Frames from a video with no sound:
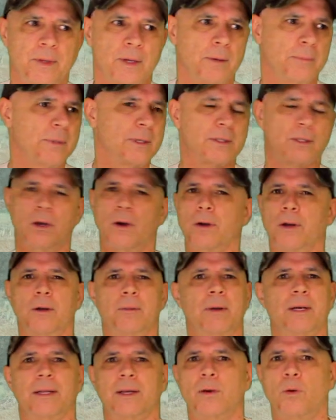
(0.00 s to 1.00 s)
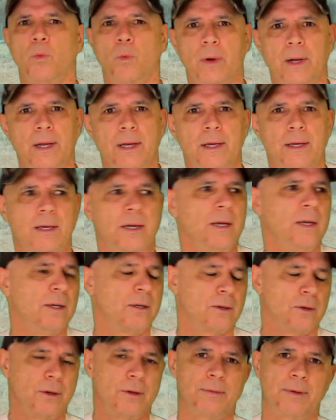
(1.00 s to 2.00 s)
I'm not talking about like a week
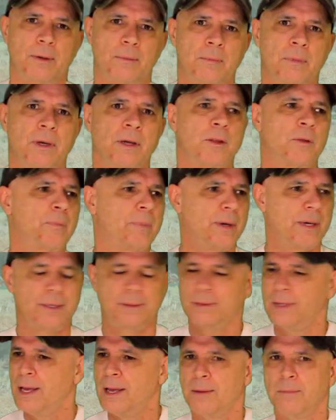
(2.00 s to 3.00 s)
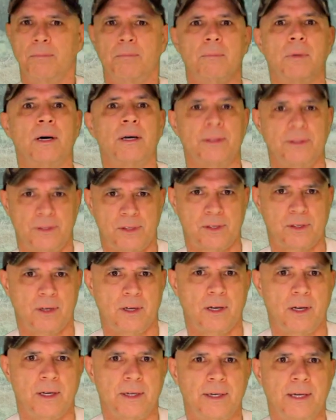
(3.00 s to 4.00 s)
or even a month, but months
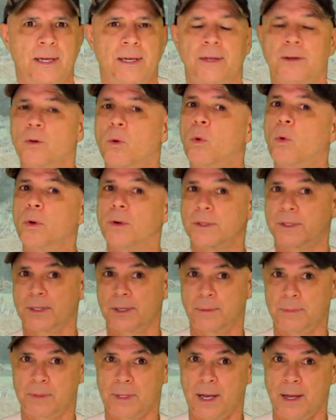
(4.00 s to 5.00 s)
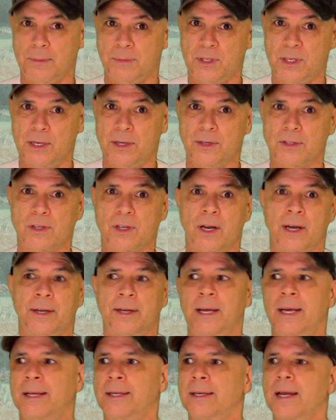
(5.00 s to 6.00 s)
on end or sometimes years
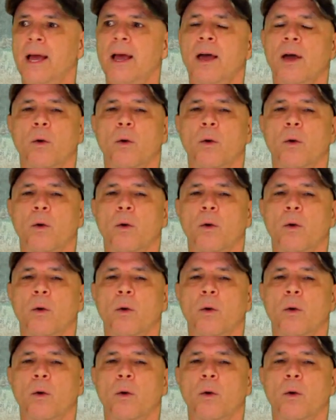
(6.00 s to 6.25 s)
on end.